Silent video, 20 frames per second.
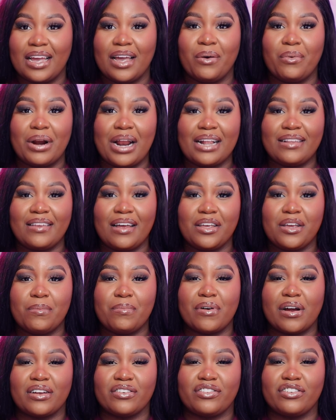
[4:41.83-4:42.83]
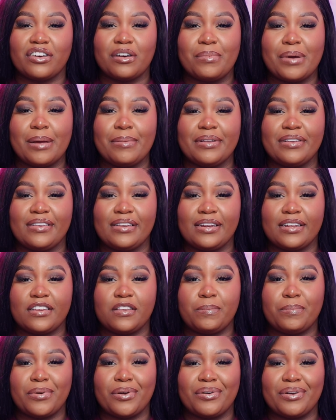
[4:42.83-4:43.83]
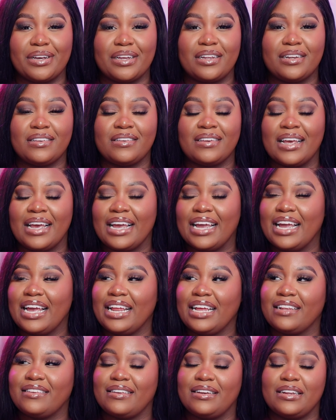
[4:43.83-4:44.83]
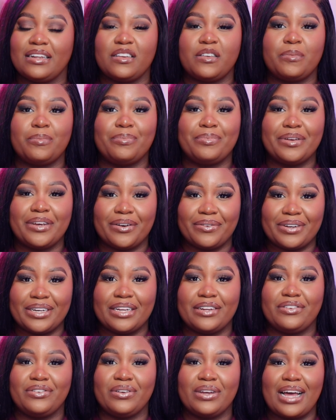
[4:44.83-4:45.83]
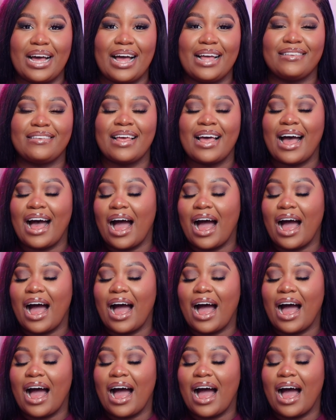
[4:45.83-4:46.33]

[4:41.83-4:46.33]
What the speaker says: And when I tell you Brown Sugar Babe is an experience, it is an experience, you guys.